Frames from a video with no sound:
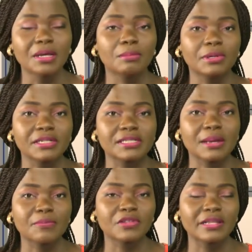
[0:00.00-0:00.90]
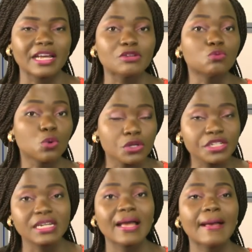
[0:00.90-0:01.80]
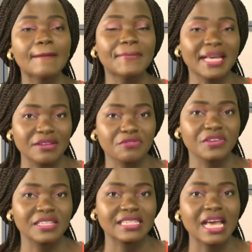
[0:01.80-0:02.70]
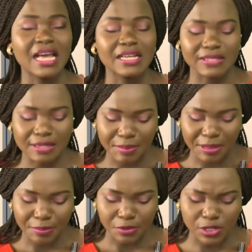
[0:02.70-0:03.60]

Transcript: but it's something that would benefit the people.